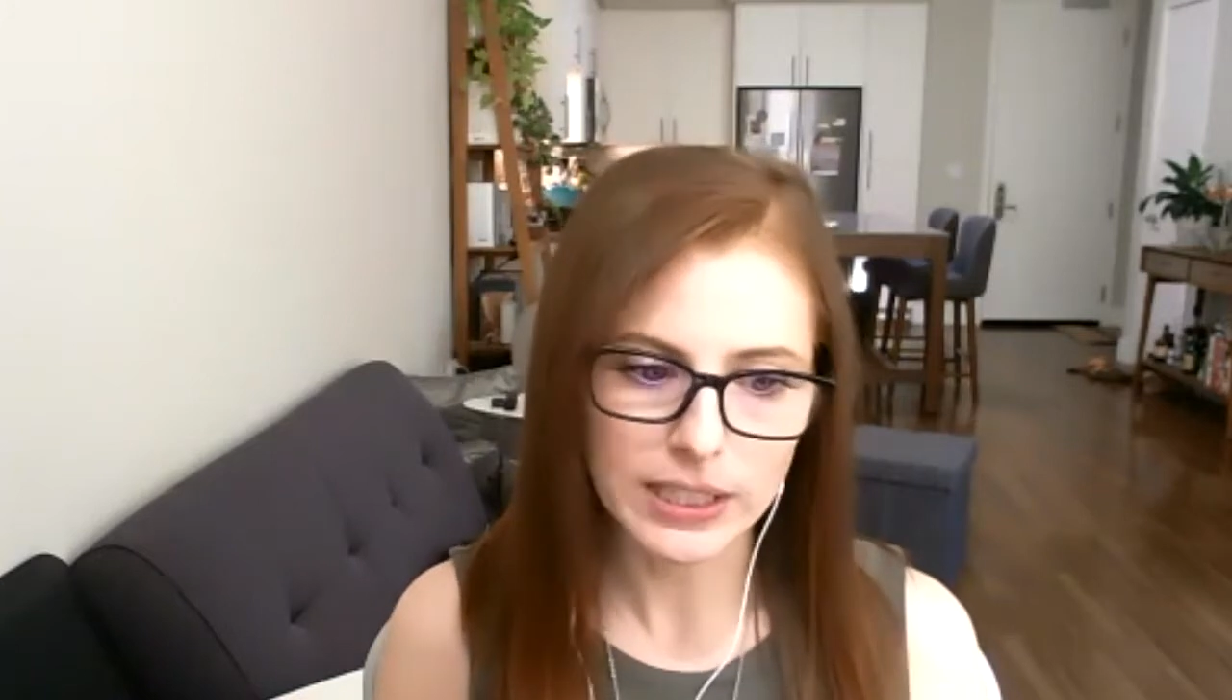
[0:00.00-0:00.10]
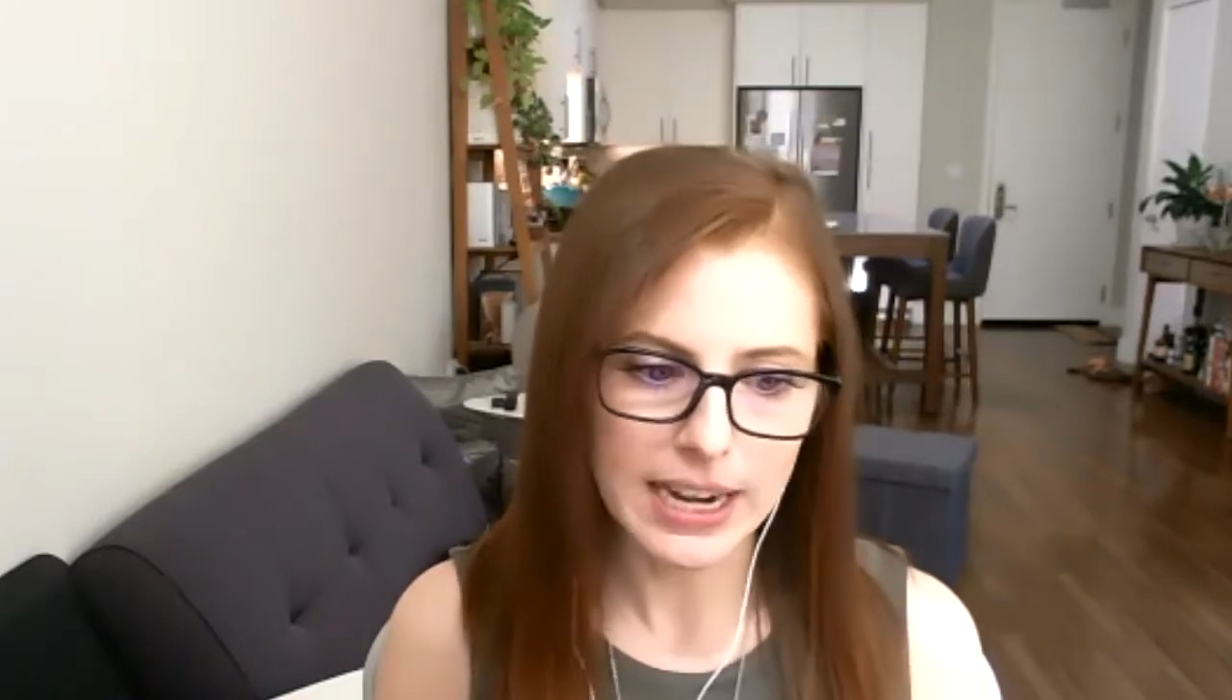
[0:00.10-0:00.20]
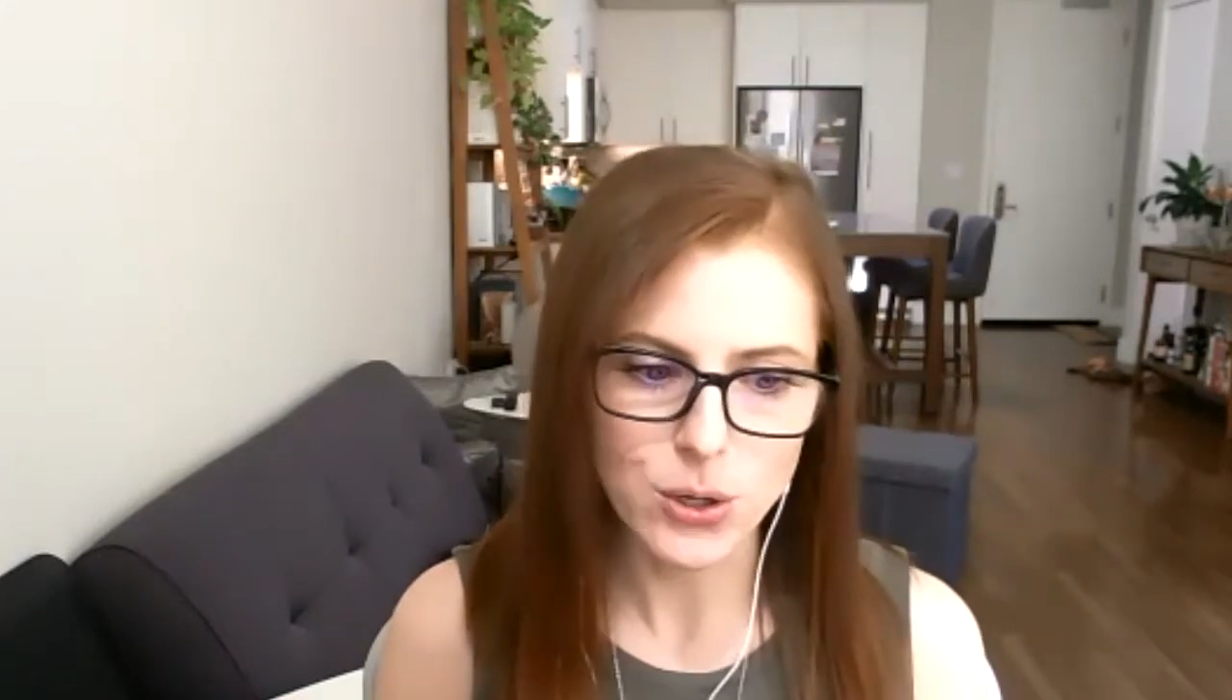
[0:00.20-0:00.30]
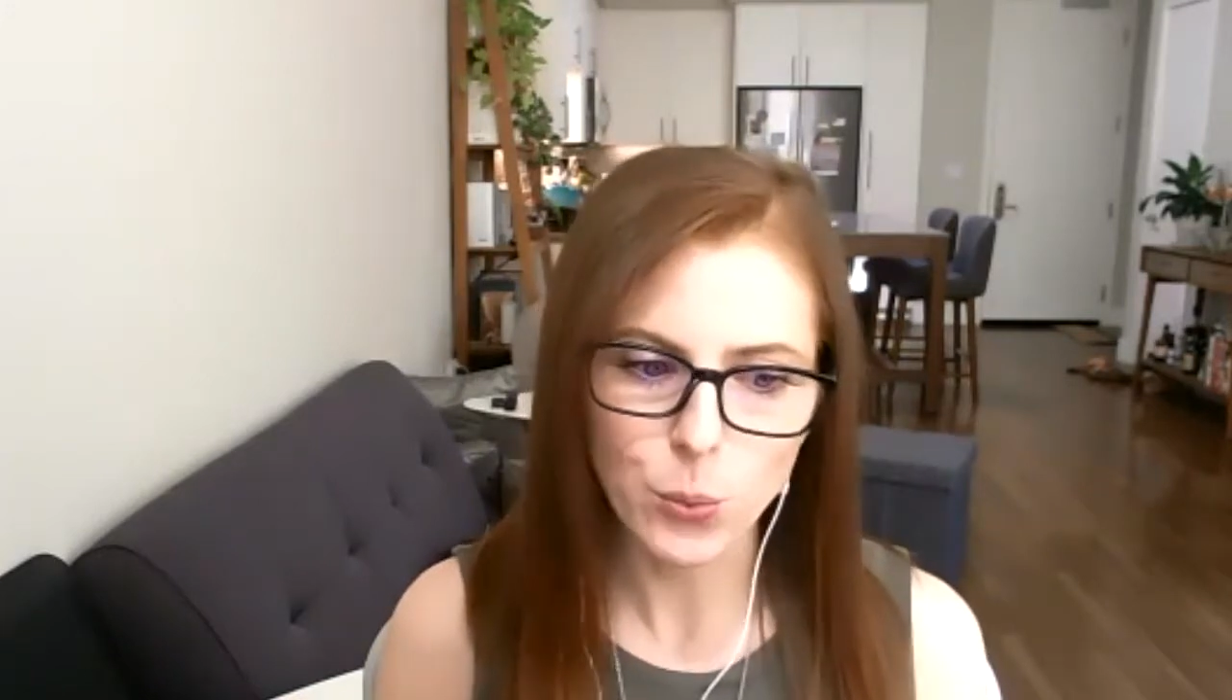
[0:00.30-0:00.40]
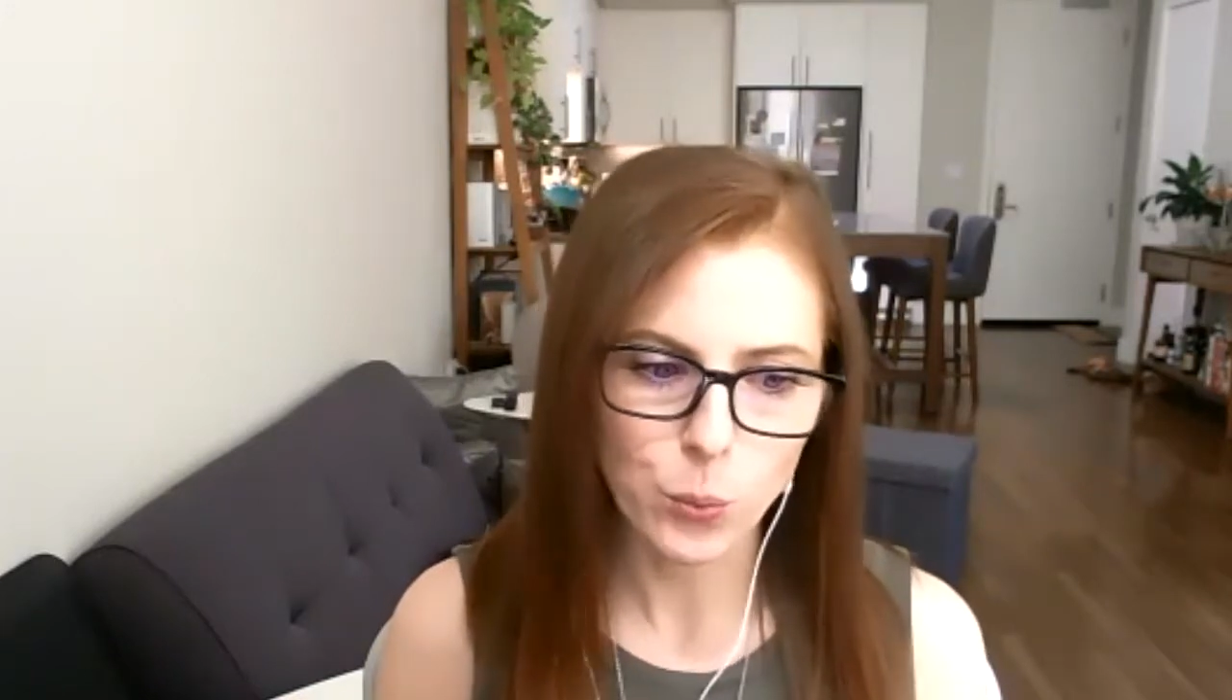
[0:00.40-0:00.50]

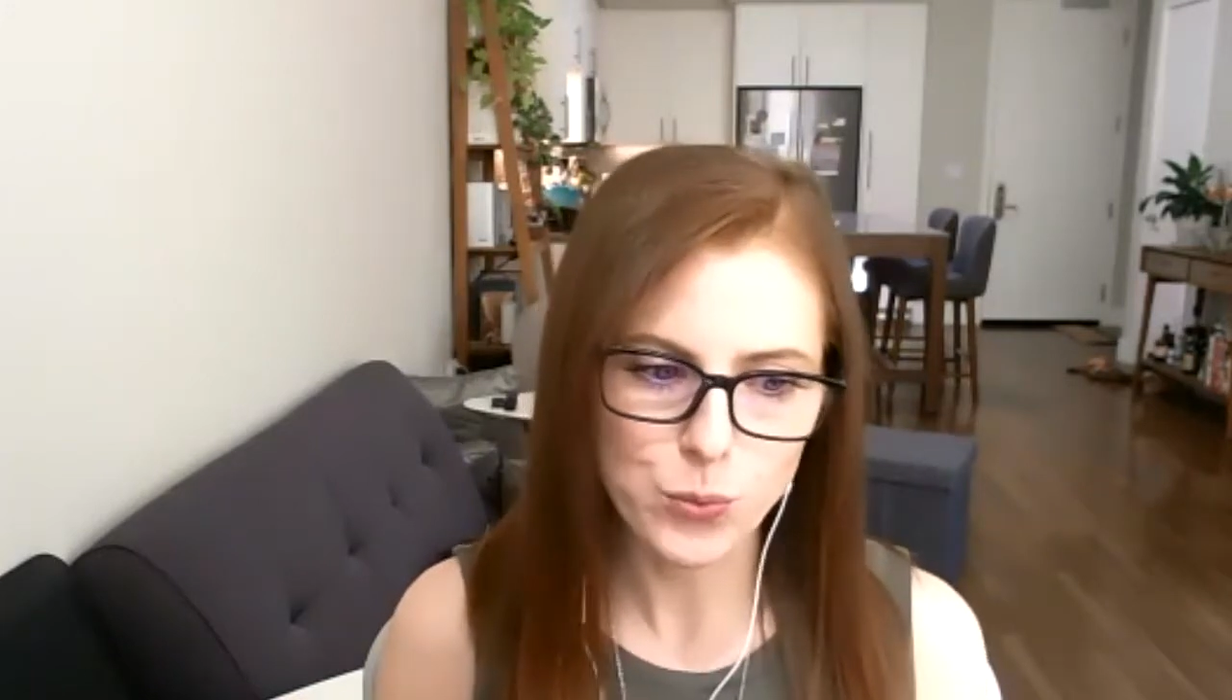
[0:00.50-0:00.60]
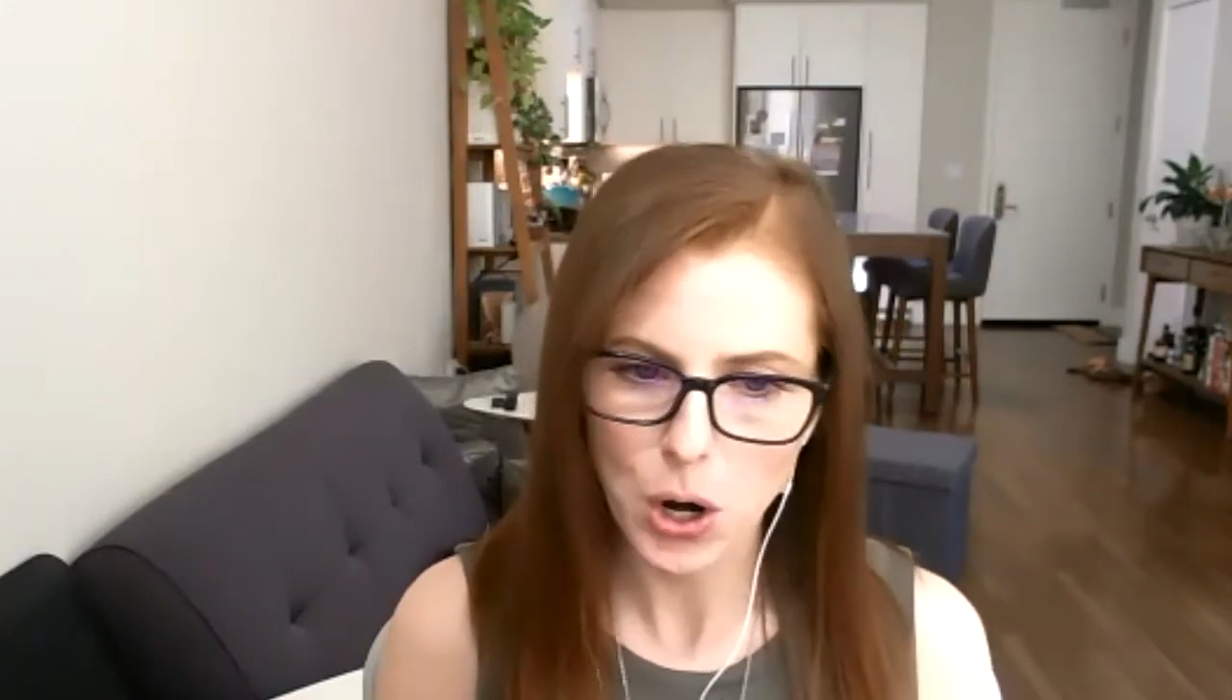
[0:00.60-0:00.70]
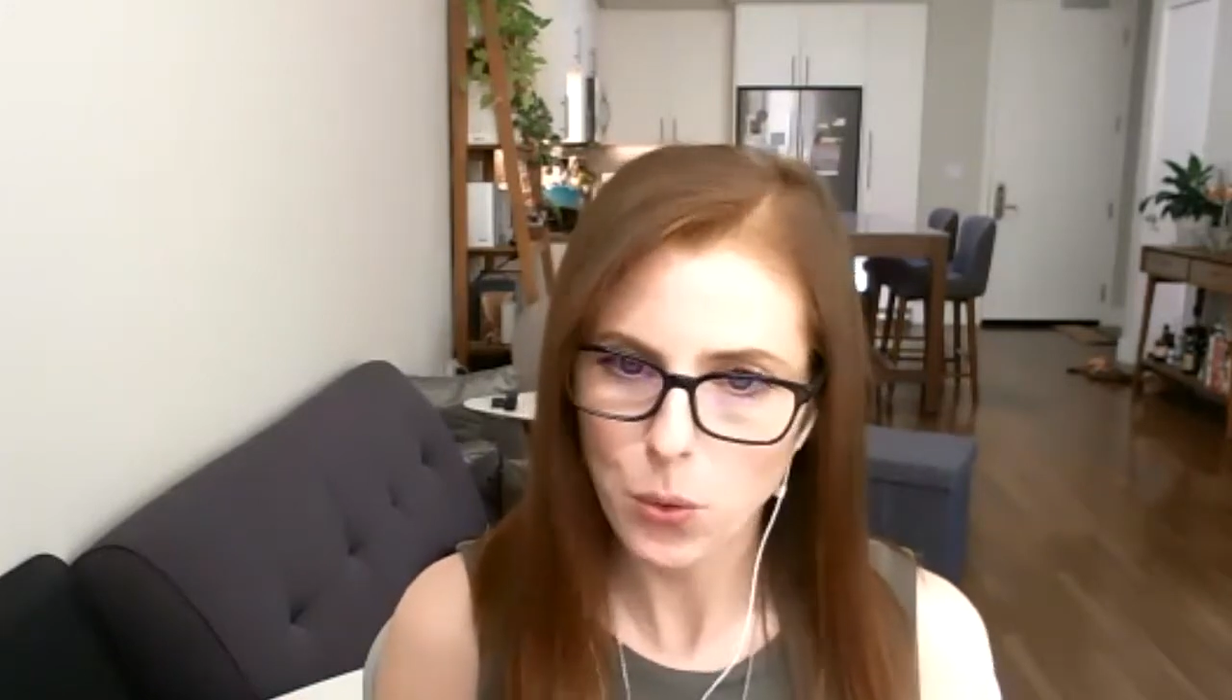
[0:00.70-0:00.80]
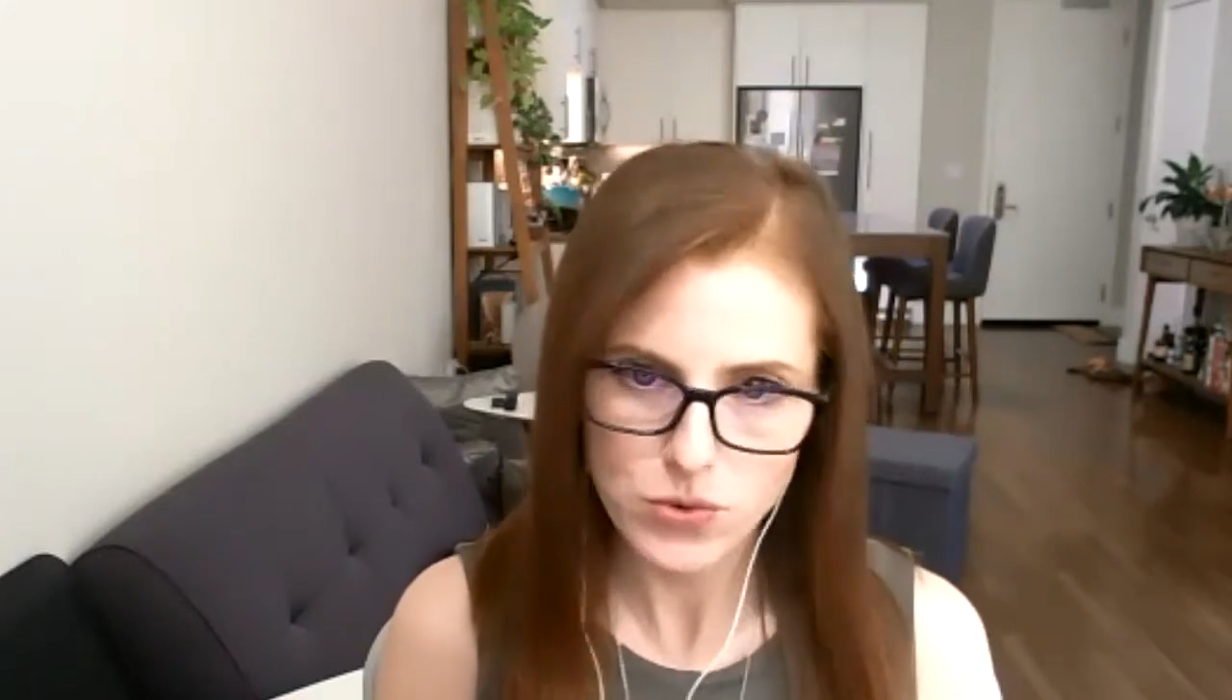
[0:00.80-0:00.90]
And you don't